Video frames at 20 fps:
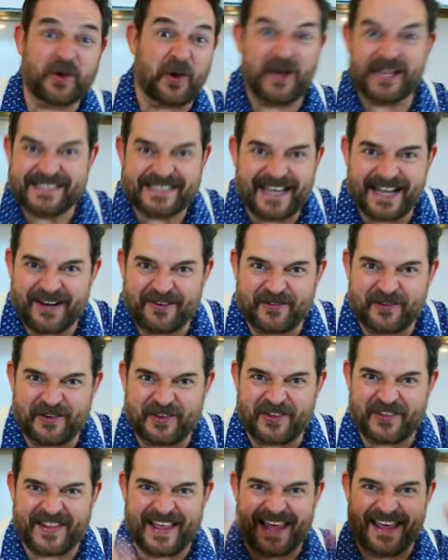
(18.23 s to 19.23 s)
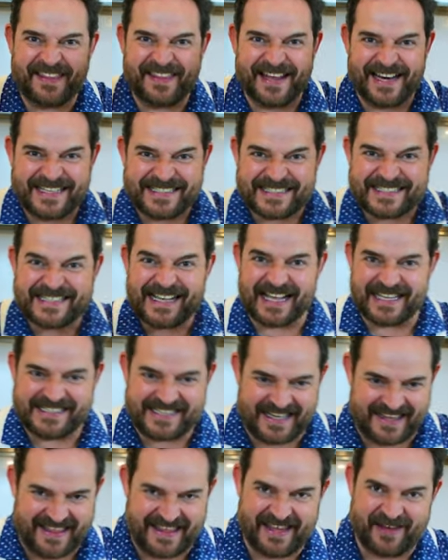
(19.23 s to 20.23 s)
Excited for today that is
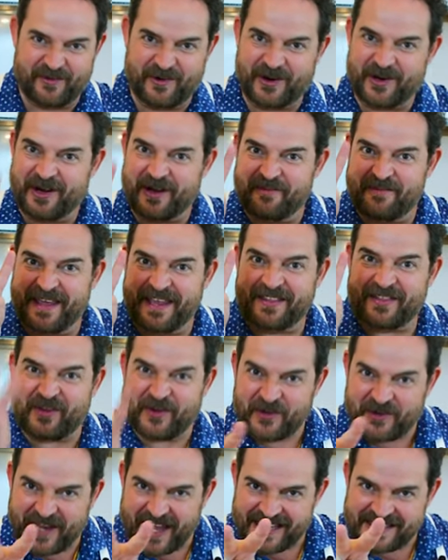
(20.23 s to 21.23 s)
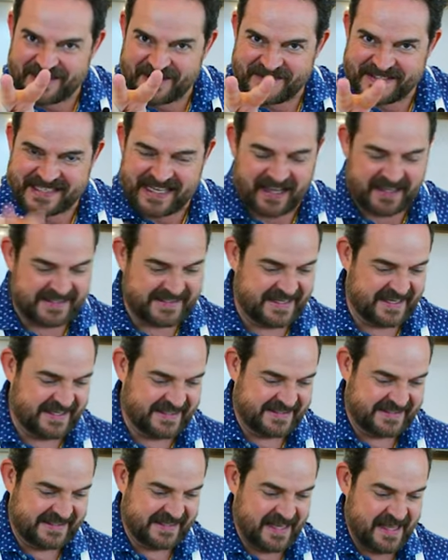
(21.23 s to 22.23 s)
salsa day. We're gonna make two kinds of
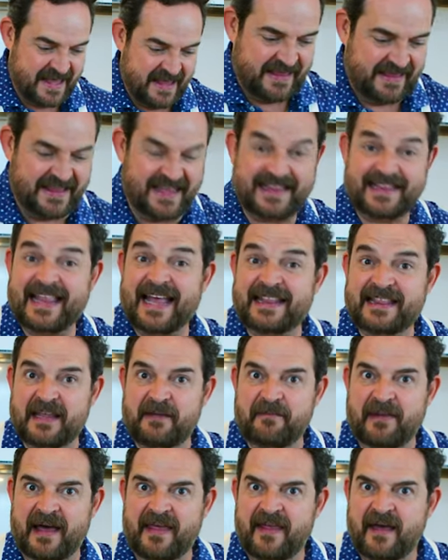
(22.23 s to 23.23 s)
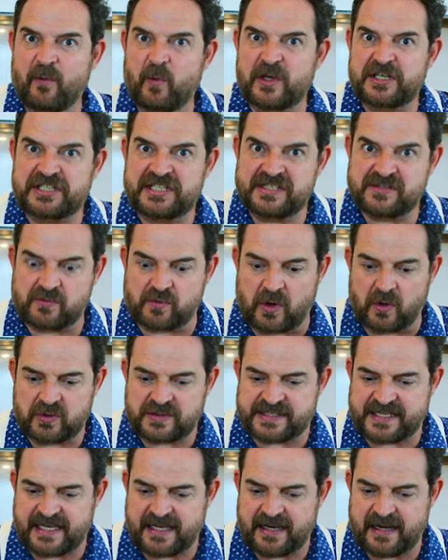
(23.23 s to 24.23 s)
salsas. The tatemada, which is
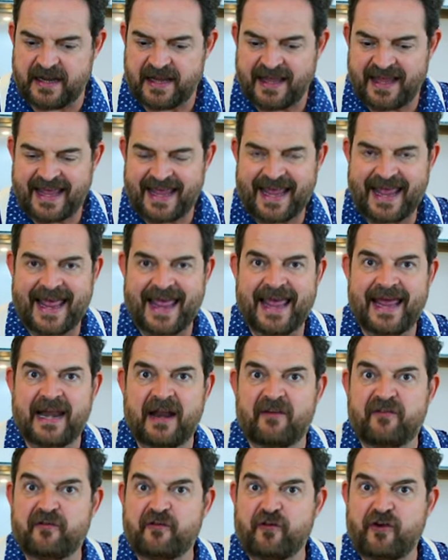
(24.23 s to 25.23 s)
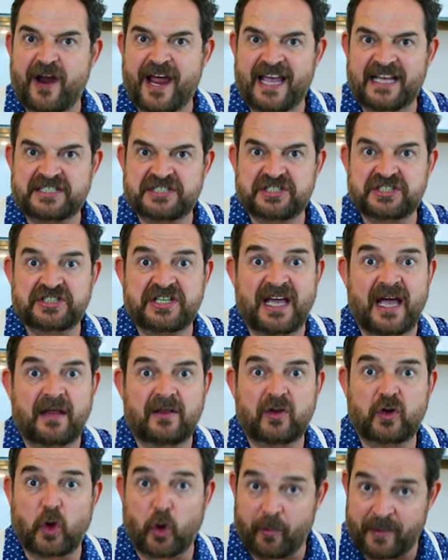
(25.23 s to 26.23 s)
roasted, and a
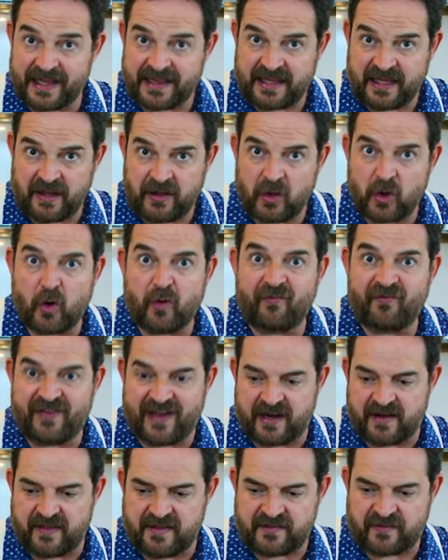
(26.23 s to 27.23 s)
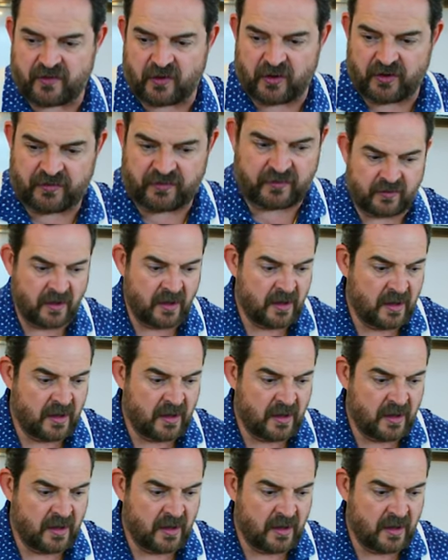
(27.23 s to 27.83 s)
fresh tomatillo verde sauce.